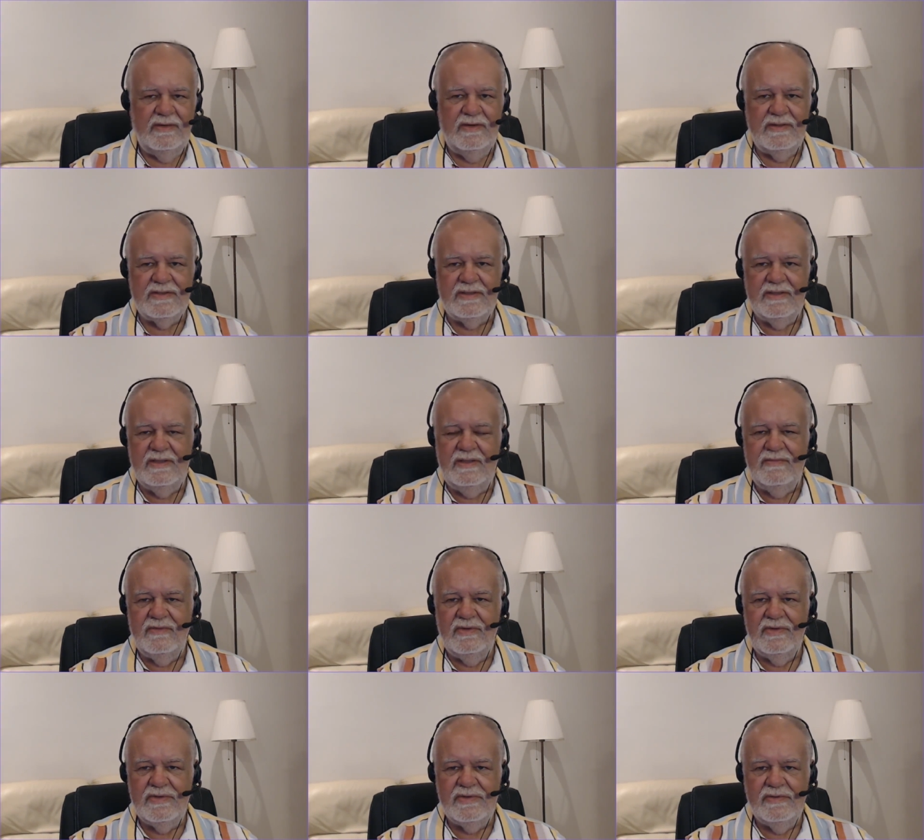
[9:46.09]
it's an
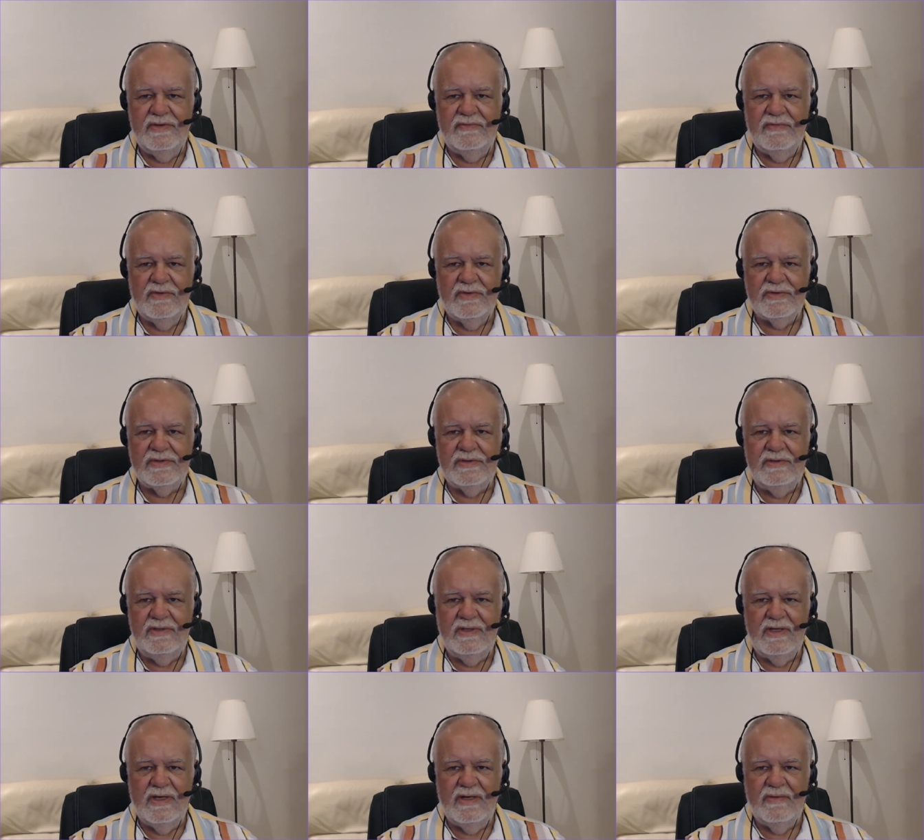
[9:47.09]
evolutionary force, and you
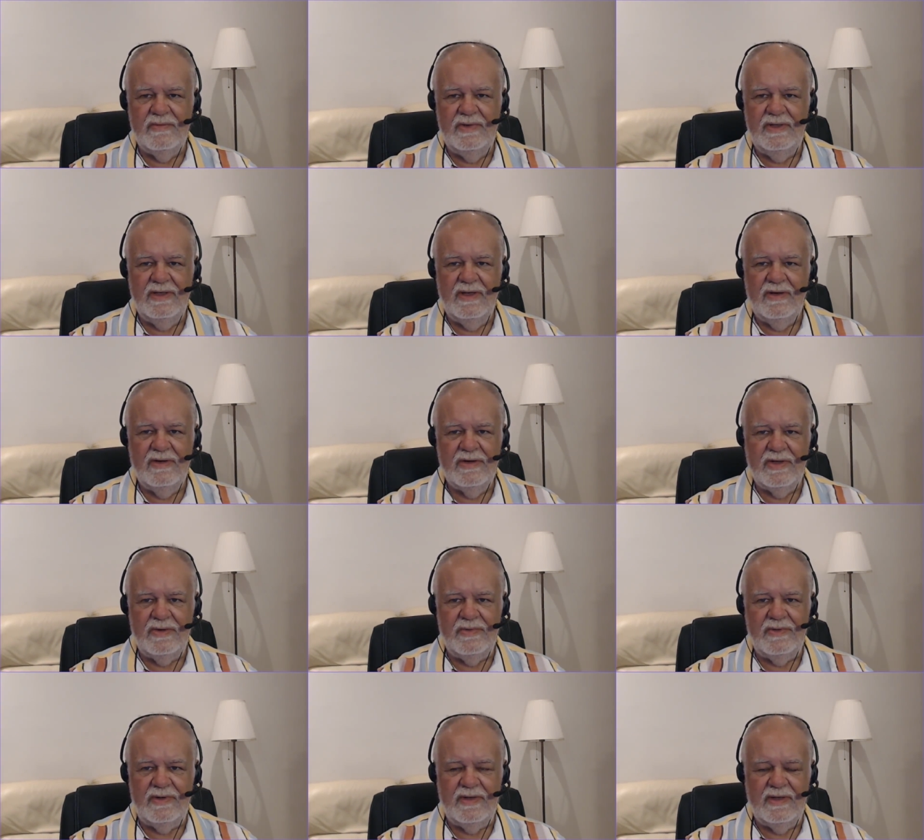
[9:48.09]
can't really argue
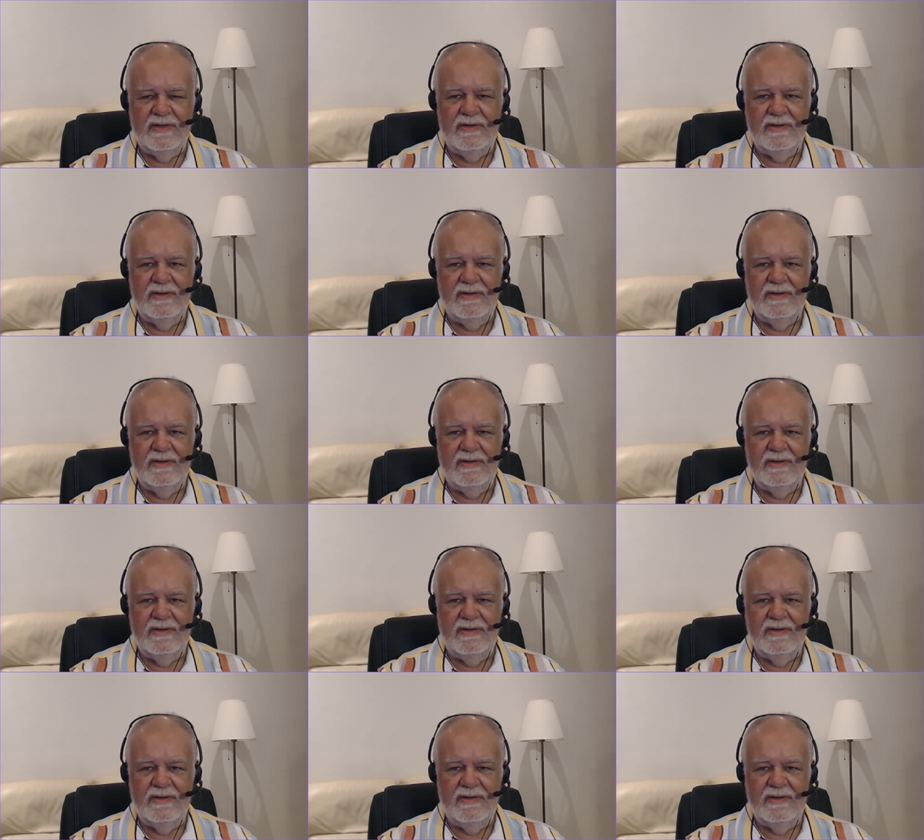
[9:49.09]
with that.